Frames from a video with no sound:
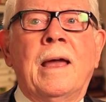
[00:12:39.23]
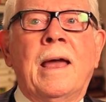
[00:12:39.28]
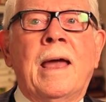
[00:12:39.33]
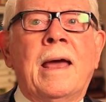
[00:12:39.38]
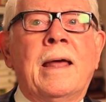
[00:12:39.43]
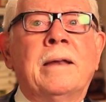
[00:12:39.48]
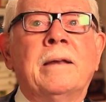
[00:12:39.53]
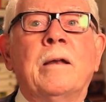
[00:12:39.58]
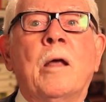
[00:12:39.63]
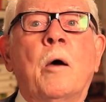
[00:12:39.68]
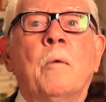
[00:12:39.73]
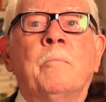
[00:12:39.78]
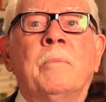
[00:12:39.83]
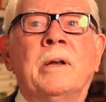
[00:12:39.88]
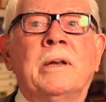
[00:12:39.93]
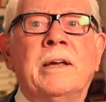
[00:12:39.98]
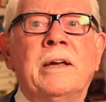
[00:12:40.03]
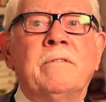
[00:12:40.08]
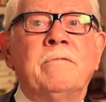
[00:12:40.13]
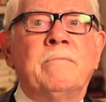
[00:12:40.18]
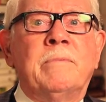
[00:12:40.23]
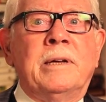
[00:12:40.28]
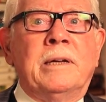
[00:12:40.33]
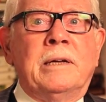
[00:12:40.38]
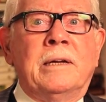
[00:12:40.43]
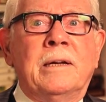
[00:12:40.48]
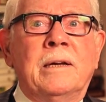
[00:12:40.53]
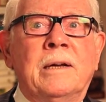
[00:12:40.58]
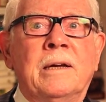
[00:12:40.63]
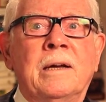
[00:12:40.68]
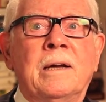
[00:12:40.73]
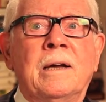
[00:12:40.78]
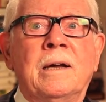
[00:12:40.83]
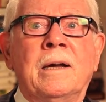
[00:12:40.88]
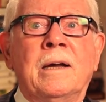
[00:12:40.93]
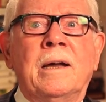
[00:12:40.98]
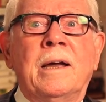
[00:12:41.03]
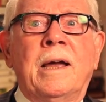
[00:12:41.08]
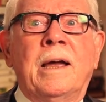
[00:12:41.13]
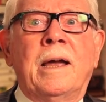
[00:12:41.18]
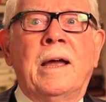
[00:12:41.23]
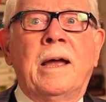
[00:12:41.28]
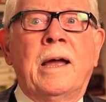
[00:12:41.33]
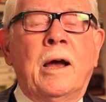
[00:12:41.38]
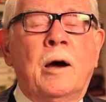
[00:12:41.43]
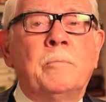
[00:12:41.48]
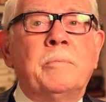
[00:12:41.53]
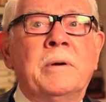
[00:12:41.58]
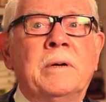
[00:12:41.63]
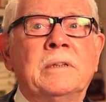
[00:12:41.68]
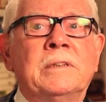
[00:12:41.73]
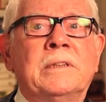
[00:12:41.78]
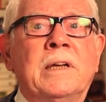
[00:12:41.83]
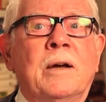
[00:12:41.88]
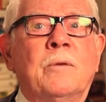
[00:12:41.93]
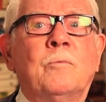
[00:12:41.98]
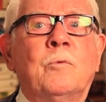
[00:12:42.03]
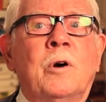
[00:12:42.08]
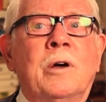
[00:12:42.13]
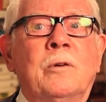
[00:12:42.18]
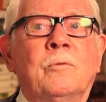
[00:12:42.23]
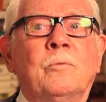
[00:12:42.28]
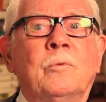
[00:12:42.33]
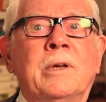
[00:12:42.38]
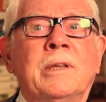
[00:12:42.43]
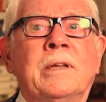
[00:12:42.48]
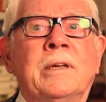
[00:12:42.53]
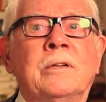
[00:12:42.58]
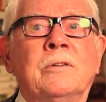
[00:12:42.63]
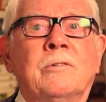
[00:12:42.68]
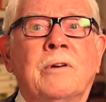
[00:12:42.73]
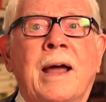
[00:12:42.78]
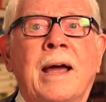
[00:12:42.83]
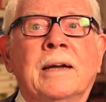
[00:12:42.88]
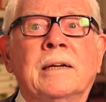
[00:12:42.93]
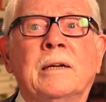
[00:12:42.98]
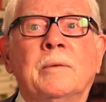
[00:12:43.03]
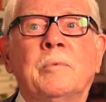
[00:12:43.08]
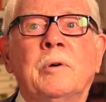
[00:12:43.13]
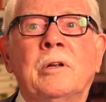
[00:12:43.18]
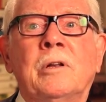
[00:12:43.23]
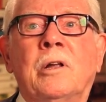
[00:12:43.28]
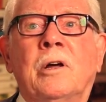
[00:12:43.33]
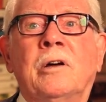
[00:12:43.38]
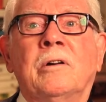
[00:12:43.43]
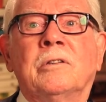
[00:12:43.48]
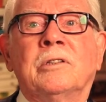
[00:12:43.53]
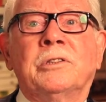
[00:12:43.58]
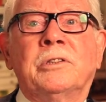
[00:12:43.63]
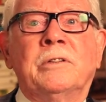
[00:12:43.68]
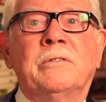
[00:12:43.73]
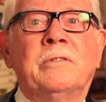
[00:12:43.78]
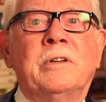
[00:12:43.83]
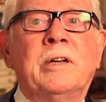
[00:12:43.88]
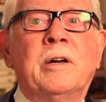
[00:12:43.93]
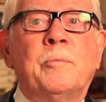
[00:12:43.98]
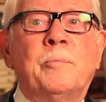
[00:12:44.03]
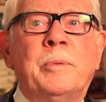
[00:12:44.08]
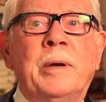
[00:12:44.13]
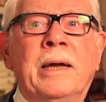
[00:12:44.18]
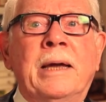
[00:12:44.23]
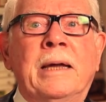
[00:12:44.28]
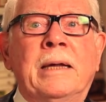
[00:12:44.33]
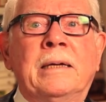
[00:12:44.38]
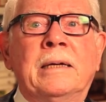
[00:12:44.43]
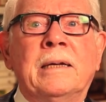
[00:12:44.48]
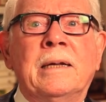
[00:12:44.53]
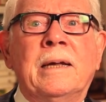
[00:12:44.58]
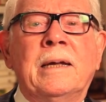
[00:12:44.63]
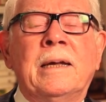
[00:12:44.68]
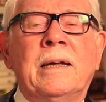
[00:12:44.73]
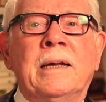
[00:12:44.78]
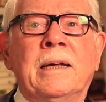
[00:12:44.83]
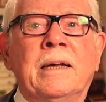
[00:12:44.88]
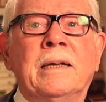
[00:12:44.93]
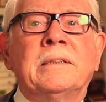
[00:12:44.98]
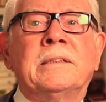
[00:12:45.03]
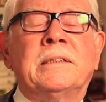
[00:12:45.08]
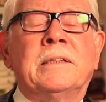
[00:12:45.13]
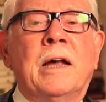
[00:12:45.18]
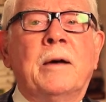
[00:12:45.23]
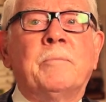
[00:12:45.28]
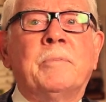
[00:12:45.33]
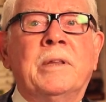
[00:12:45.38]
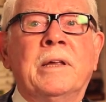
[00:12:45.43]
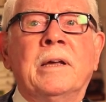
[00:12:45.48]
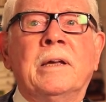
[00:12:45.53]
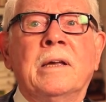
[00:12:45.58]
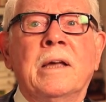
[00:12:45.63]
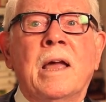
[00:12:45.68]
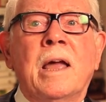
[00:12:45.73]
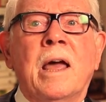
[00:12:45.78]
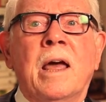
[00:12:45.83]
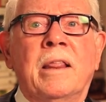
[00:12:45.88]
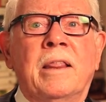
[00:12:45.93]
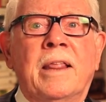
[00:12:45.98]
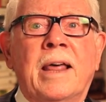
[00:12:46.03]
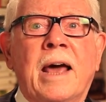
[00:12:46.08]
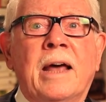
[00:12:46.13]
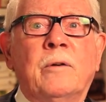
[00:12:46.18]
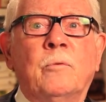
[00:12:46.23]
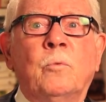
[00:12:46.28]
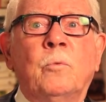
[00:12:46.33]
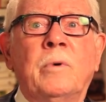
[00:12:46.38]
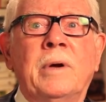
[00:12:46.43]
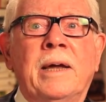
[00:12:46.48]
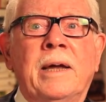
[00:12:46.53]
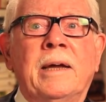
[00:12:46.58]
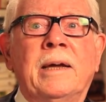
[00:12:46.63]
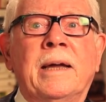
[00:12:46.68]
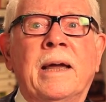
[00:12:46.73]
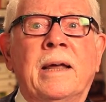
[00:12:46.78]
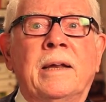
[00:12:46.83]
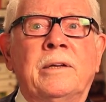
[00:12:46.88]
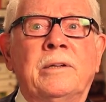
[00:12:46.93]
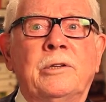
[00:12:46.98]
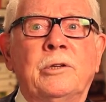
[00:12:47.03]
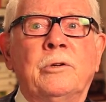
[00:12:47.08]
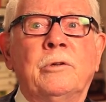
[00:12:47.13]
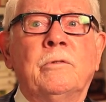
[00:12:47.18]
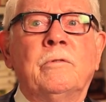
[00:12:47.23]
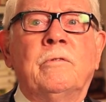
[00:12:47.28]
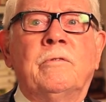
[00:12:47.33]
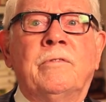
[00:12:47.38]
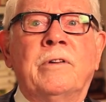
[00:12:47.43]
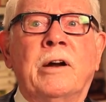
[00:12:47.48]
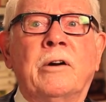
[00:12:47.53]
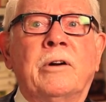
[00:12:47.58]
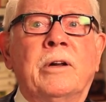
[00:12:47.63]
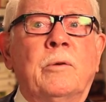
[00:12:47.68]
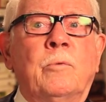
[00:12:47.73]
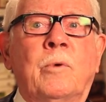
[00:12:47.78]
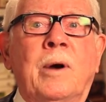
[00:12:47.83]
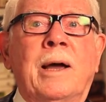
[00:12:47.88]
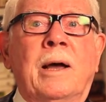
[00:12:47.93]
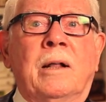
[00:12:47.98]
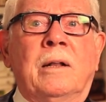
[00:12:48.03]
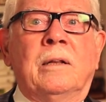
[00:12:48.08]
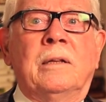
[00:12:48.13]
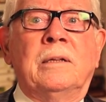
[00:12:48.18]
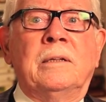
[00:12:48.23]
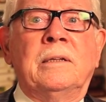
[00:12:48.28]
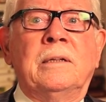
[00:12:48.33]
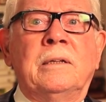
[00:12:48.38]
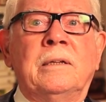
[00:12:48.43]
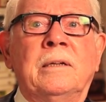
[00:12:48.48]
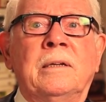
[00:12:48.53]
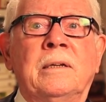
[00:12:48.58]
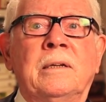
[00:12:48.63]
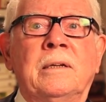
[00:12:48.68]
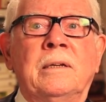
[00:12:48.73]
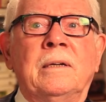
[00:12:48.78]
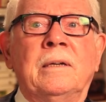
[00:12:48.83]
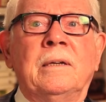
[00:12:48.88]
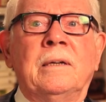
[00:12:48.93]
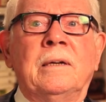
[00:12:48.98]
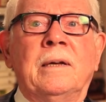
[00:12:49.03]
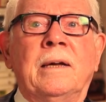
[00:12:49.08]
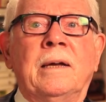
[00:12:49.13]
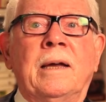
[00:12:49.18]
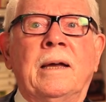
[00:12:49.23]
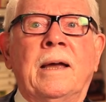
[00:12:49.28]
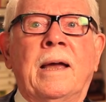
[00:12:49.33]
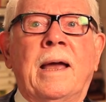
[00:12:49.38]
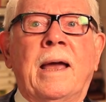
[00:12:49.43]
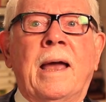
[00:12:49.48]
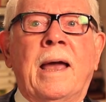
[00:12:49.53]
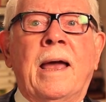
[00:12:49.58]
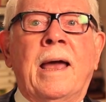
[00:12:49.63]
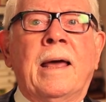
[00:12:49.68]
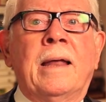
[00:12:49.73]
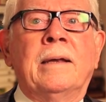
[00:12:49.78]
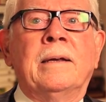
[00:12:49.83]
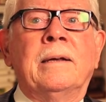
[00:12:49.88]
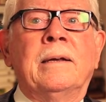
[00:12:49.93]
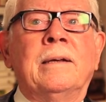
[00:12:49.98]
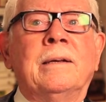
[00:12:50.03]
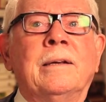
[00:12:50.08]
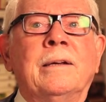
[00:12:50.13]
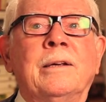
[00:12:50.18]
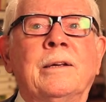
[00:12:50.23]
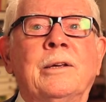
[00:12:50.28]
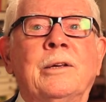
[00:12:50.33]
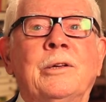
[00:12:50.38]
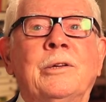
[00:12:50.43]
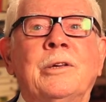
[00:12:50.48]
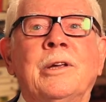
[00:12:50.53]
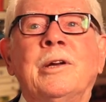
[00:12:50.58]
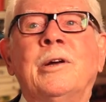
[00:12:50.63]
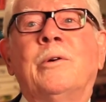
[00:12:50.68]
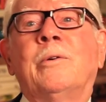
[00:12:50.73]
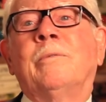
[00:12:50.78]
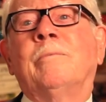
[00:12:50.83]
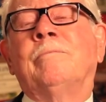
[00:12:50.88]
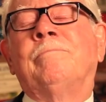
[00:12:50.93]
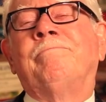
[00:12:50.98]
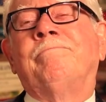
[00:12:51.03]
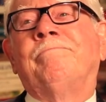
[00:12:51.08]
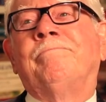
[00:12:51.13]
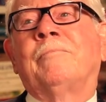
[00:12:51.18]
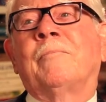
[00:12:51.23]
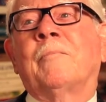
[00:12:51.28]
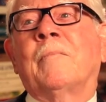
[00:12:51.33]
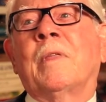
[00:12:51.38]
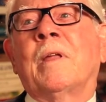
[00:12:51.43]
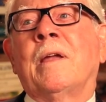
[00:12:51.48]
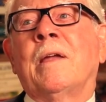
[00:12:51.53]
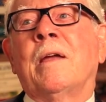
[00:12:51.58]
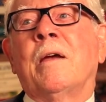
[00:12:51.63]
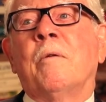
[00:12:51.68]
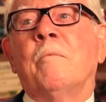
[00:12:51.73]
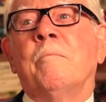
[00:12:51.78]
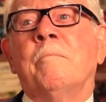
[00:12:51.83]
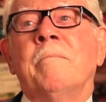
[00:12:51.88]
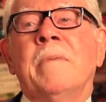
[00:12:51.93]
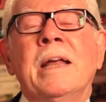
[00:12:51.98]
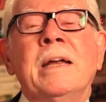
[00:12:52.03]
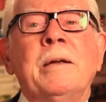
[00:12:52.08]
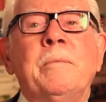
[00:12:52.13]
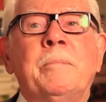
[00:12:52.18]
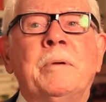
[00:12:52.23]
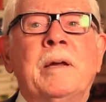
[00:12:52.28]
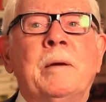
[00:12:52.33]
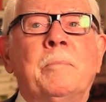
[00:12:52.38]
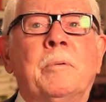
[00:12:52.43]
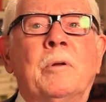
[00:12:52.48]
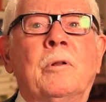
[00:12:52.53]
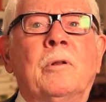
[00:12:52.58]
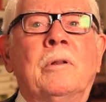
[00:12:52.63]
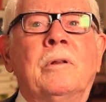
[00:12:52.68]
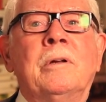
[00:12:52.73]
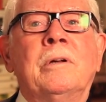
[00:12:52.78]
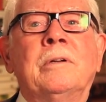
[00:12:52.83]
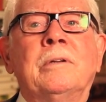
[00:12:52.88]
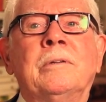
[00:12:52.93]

And believe me, helping someone with intractable or severe pain is something that we can do very well. And, you know, many people